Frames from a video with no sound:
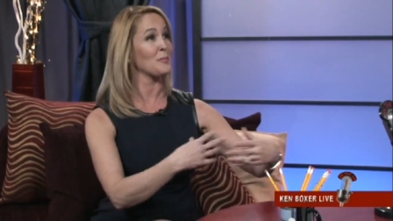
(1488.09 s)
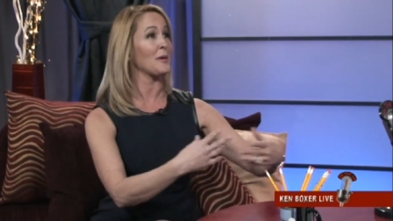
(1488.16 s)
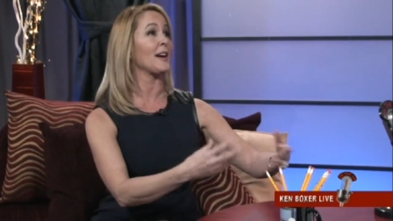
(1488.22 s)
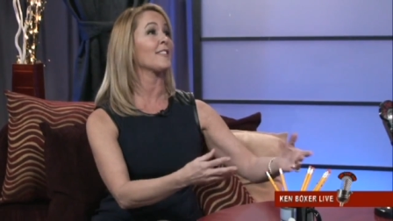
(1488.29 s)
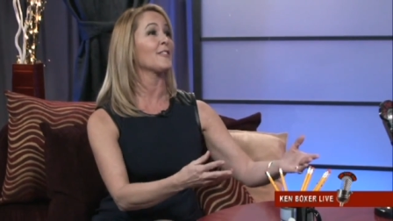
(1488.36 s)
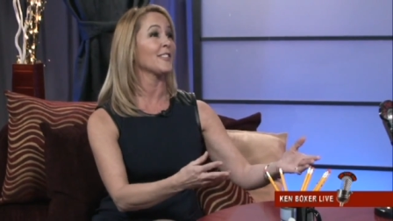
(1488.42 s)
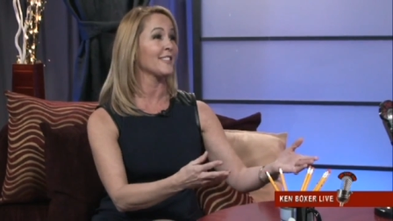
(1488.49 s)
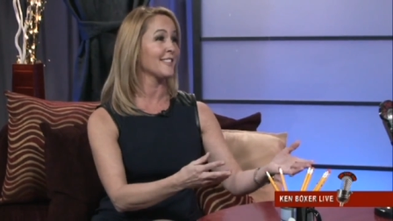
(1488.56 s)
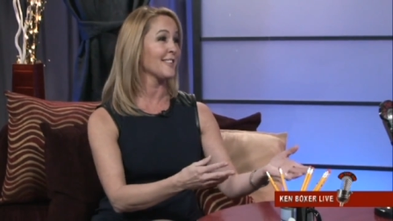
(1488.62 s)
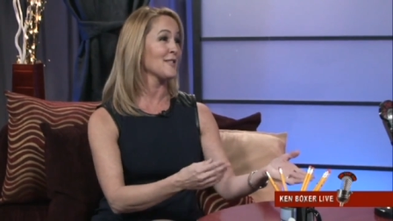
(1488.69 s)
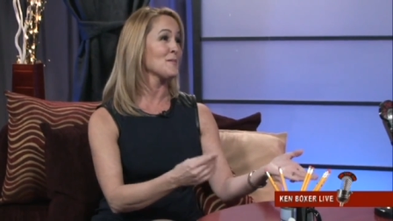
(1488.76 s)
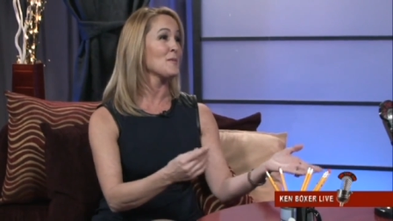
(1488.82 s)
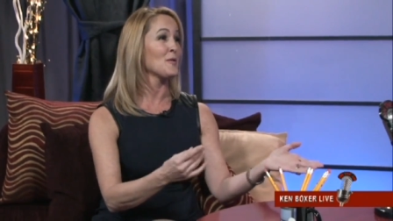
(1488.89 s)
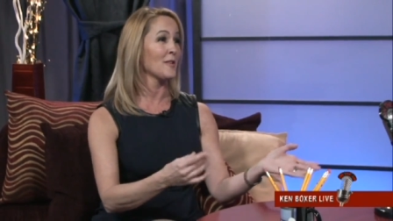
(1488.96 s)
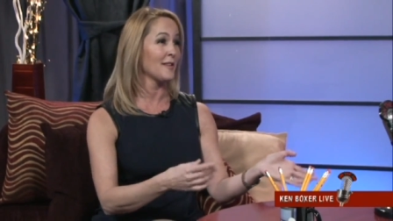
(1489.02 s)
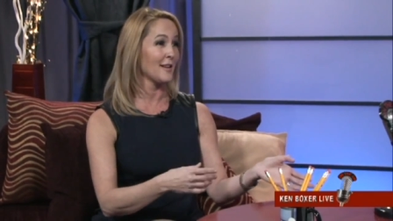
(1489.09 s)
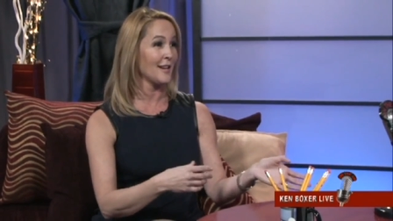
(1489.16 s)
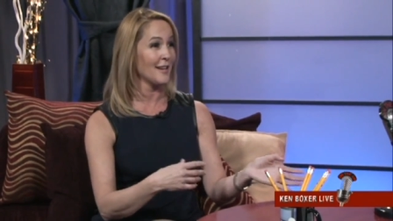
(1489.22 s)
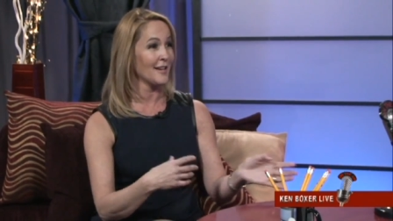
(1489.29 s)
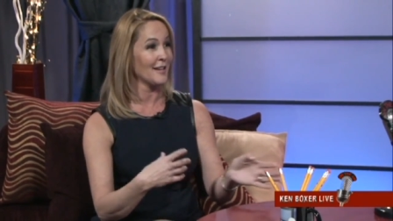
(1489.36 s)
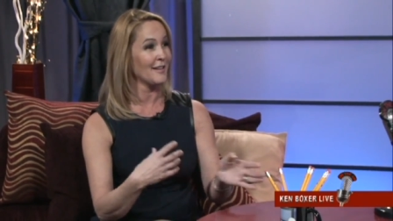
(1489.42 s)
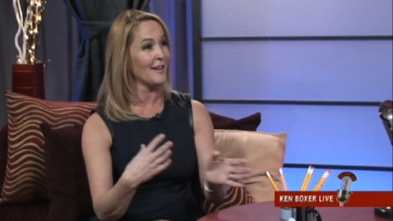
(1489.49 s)
breakfast in the
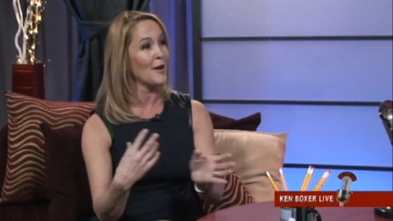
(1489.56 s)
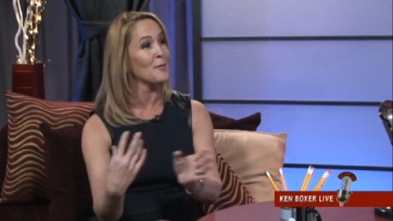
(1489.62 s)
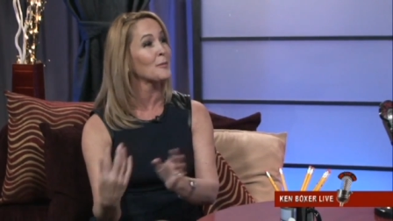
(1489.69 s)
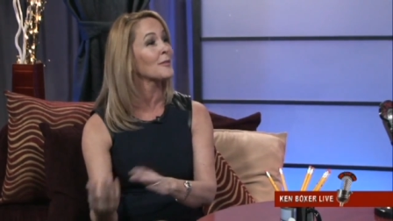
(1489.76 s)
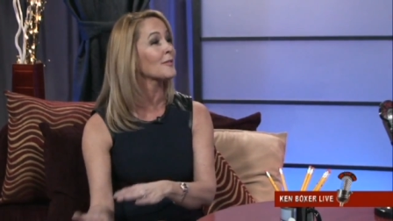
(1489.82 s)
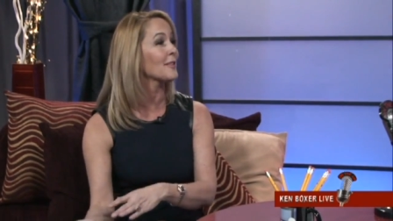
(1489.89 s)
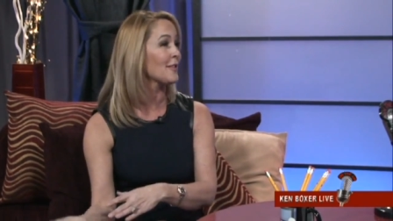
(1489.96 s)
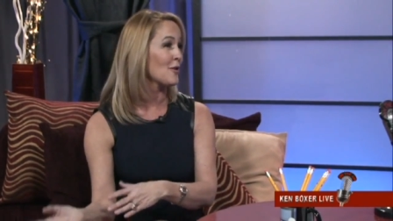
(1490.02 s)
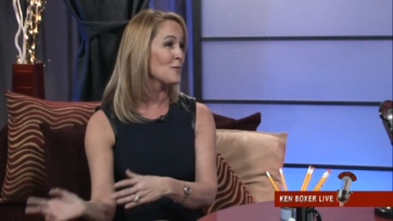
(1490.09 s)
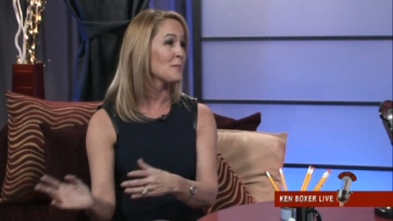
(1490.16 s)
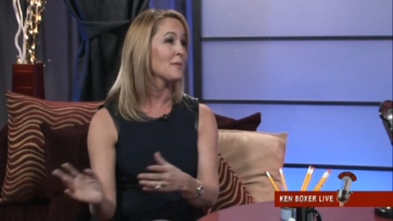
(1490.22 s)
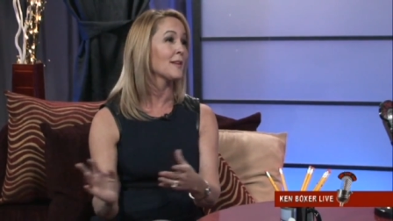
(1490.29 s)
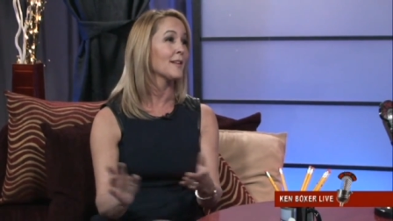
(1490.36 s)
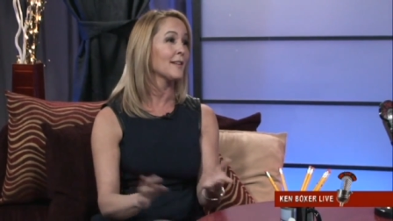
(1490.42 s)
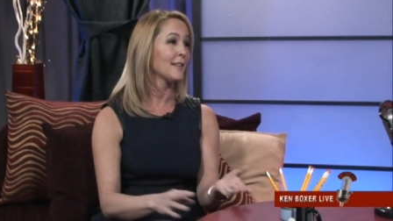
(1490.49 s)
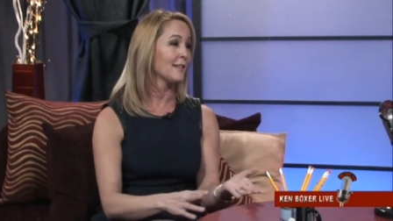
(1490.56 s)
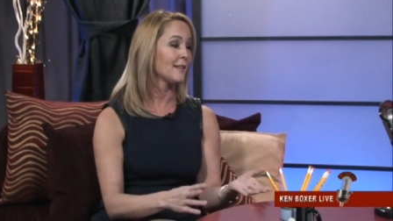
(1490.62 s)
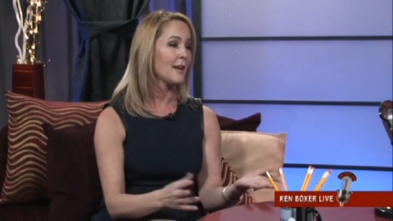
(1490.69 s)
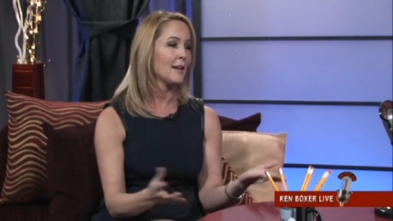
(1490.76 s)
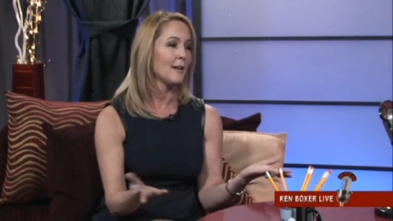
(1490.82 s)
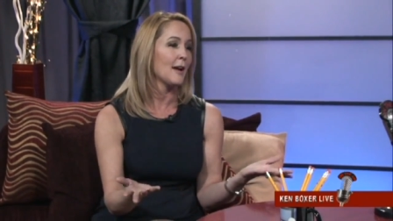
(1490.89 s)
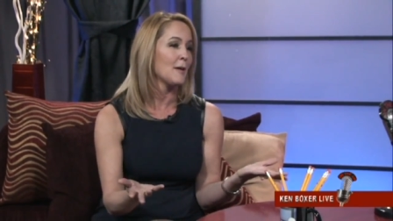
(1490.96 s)
morning and helps with homework,
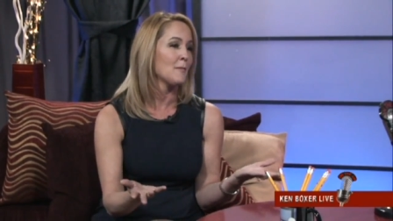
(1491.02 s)
and, and